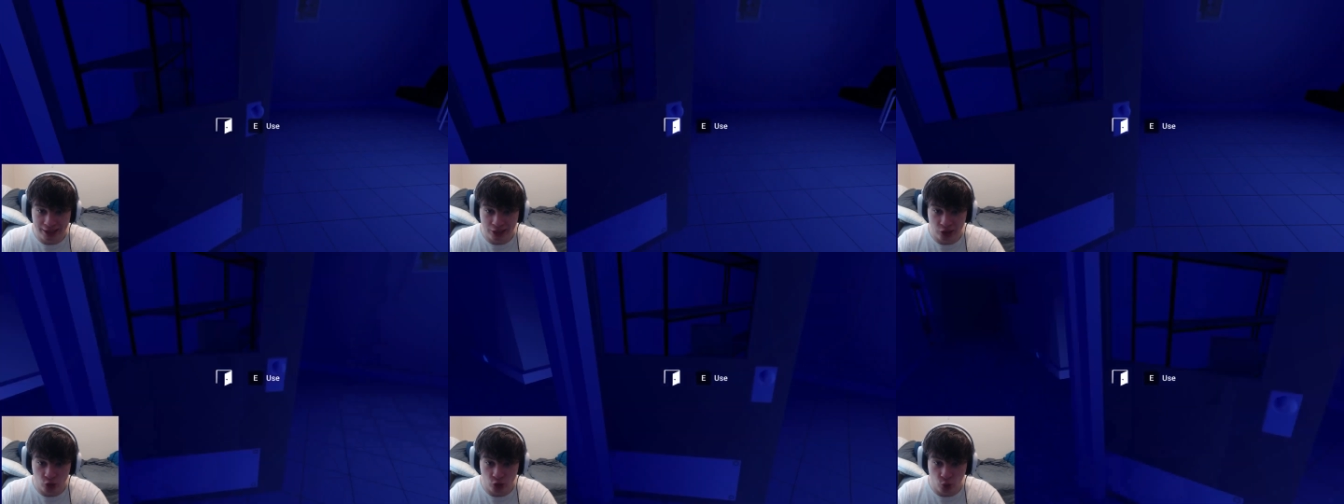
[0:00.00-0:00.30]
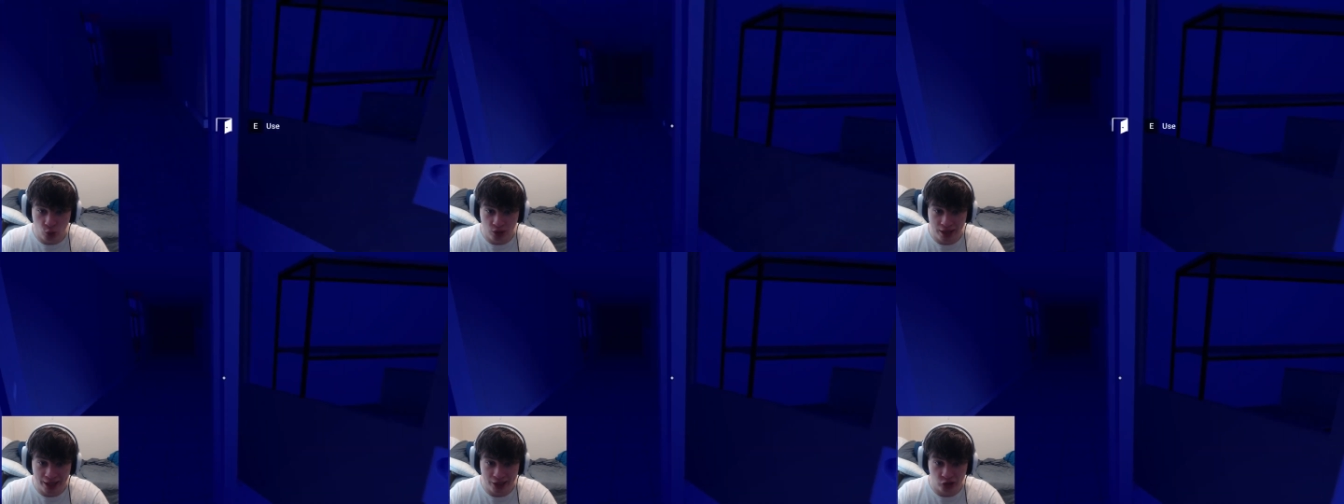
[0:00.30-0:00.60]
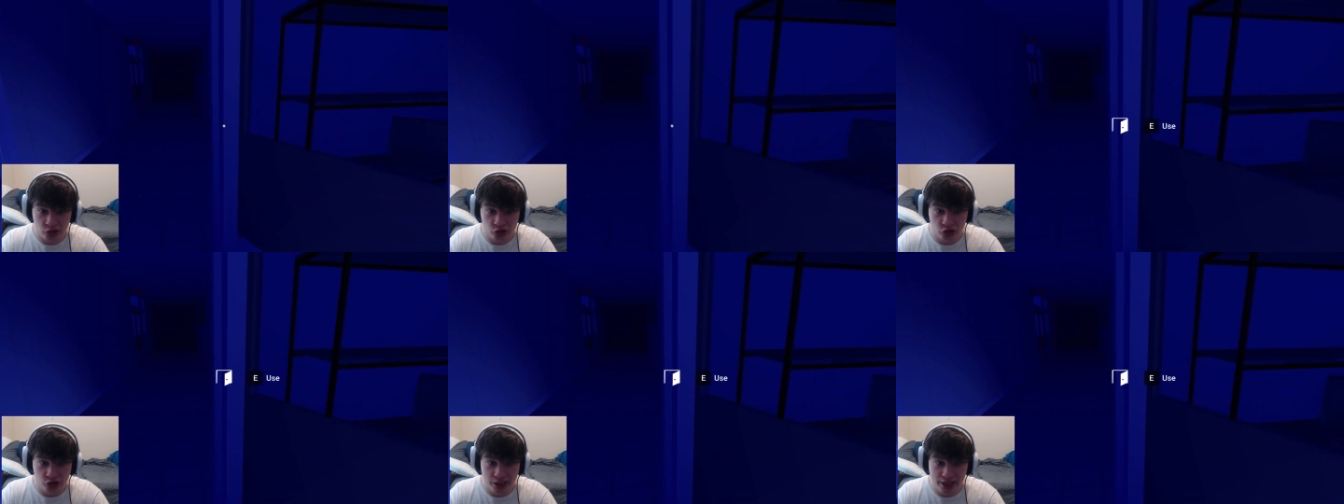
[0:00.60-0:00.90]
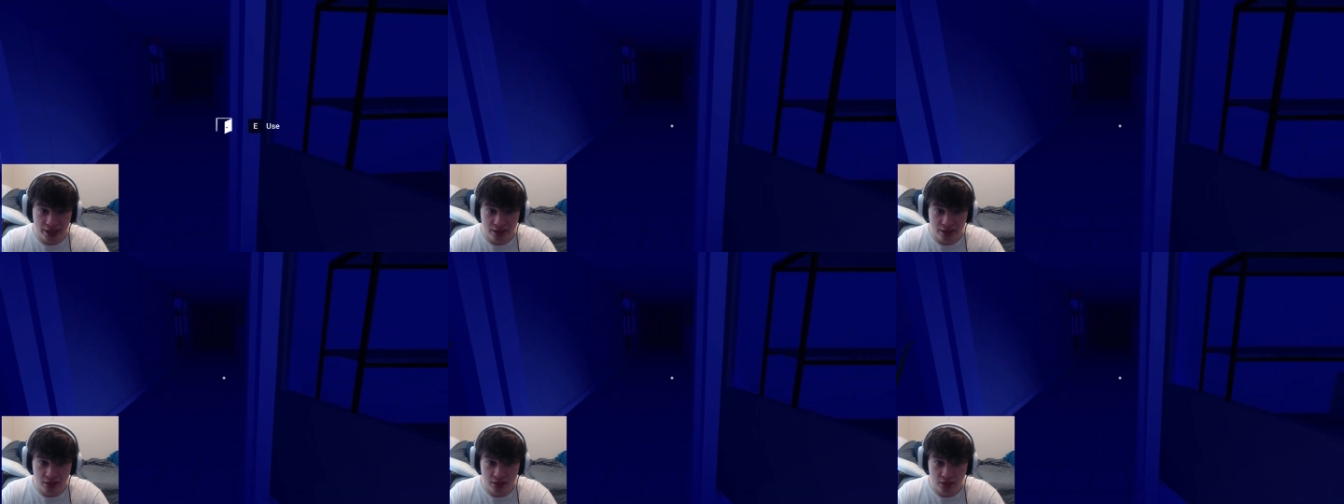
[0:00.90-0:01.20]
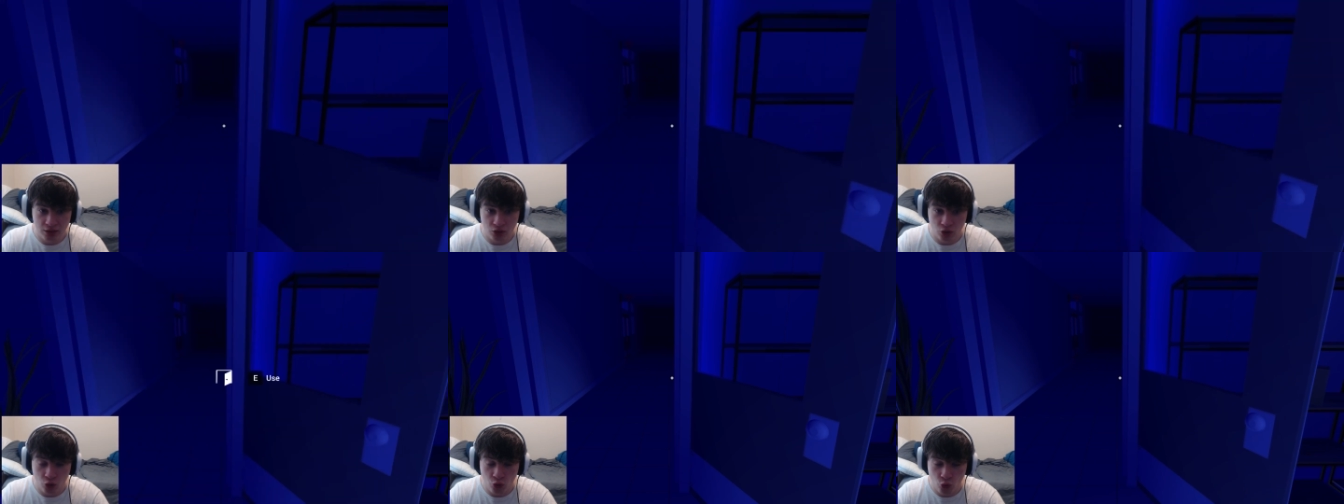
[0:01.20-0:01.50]
ignore that shit.
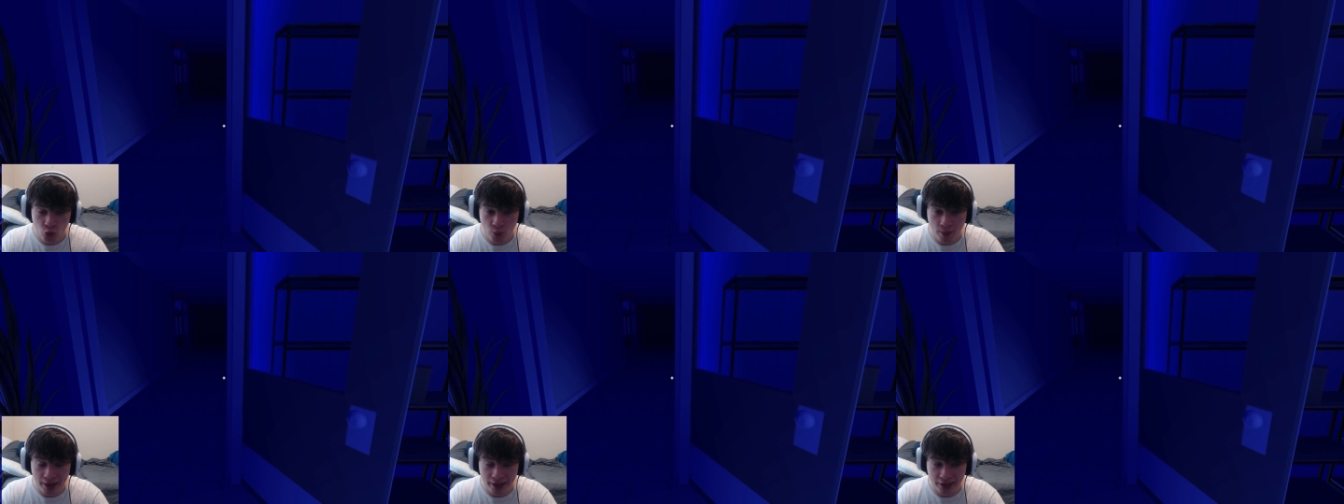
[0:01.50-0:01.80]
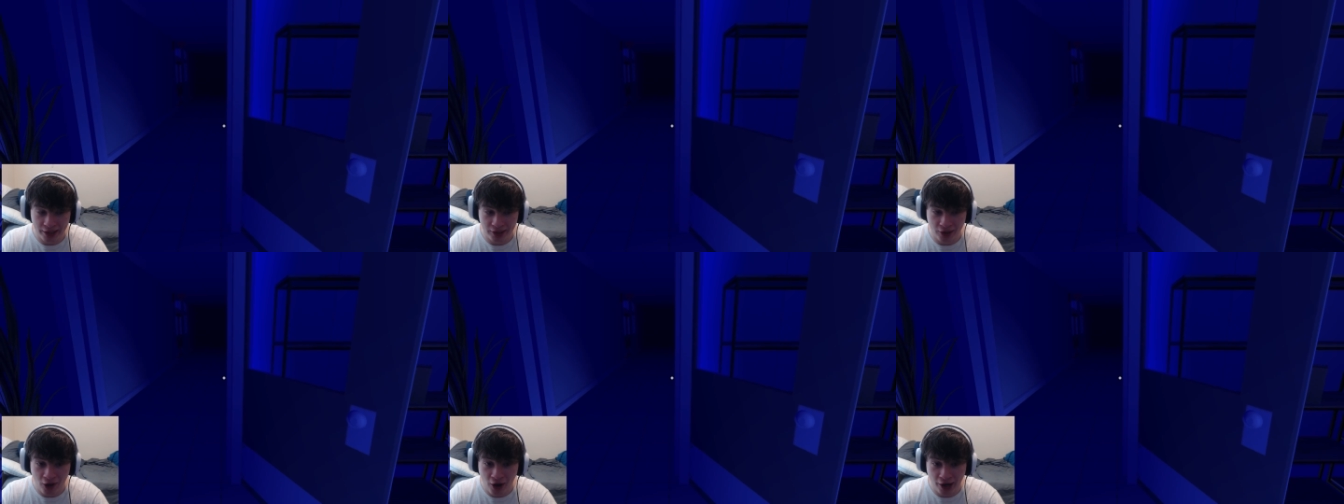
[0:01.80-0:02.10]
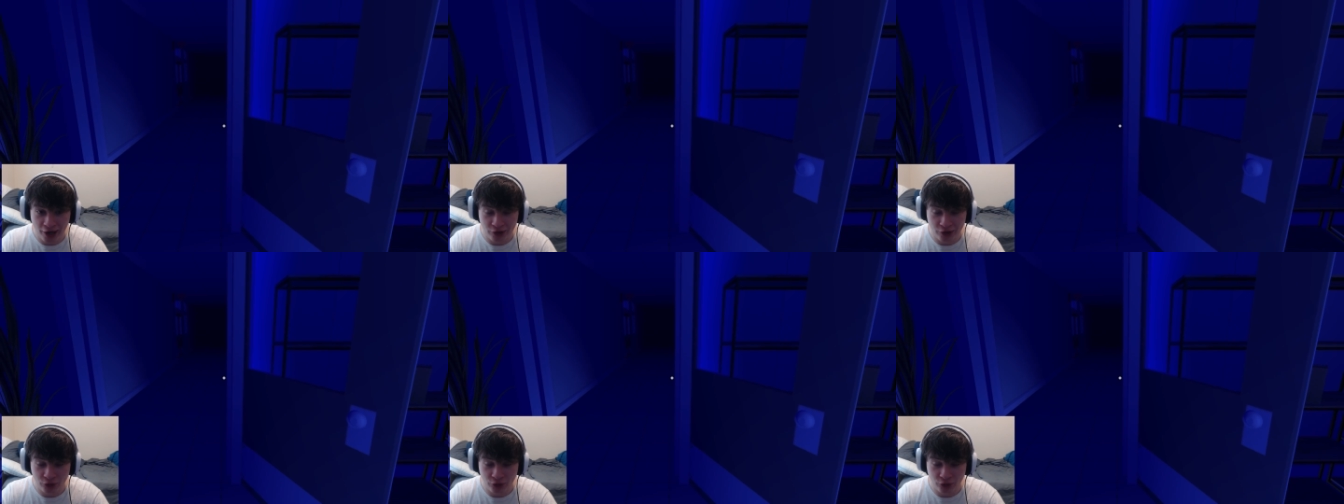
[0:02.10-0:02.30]
Oh my god,